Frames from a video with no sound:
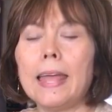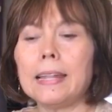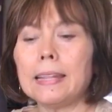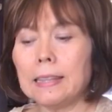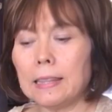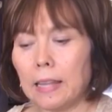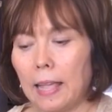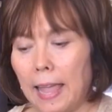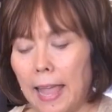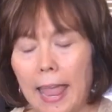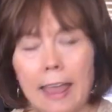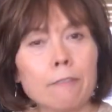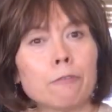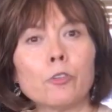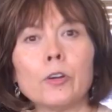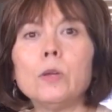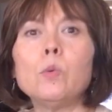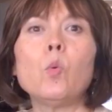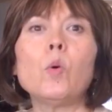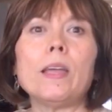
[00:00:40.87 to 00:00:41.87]
at
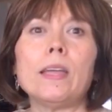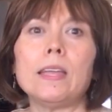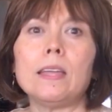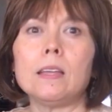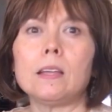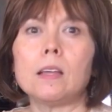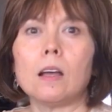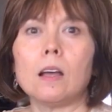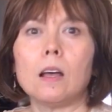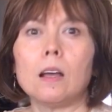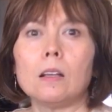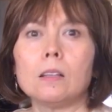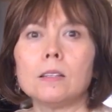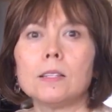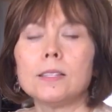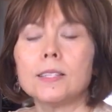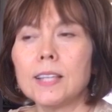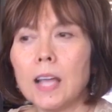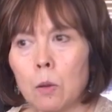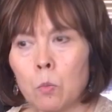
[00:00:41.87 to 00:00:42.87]
every week,
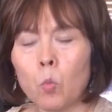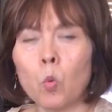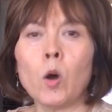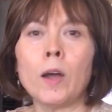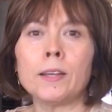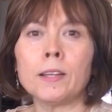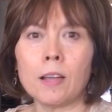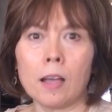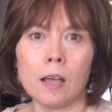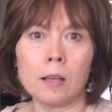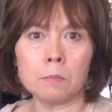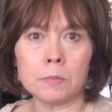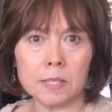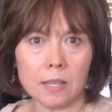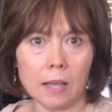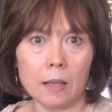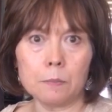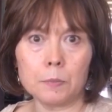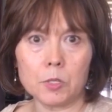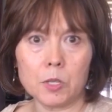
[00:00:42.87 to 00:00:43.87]
someone
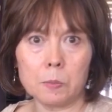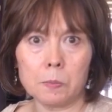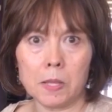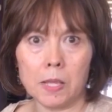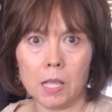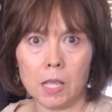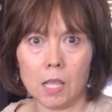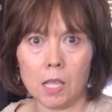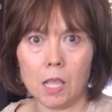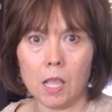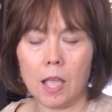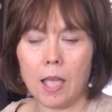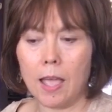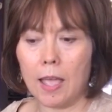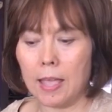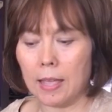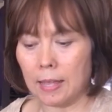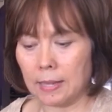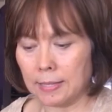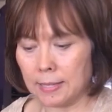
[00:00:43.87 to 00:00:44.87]
comes up to me
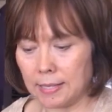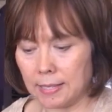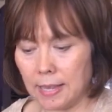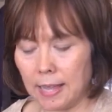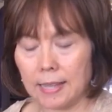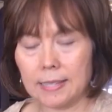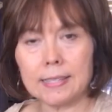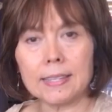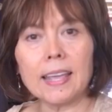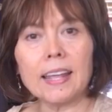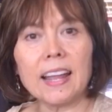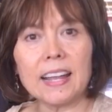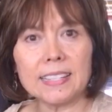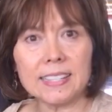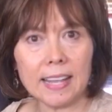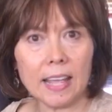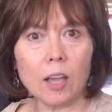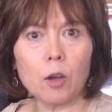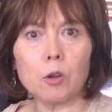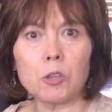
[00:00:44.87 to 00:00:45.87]
and says, Can
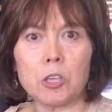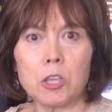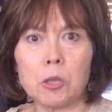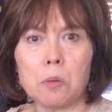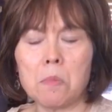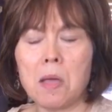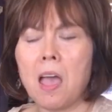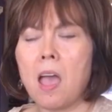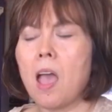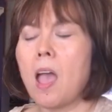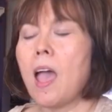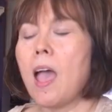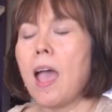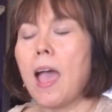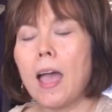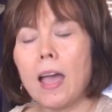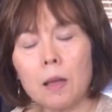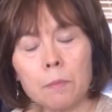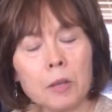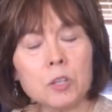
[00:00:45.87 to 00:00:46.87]
I tell you
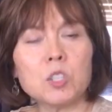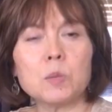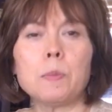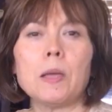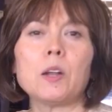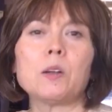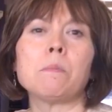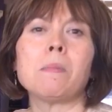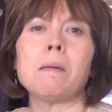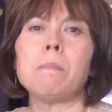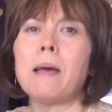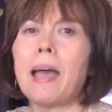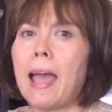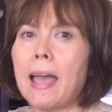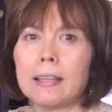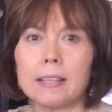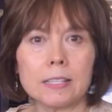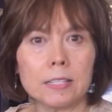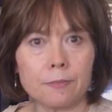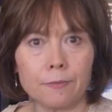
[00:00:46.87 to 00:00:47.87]
how much better my
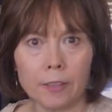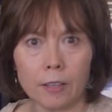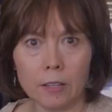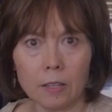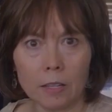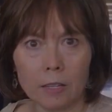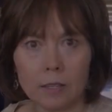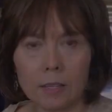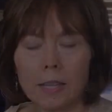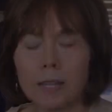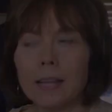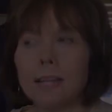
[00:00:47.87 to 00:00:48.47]
back is feeling?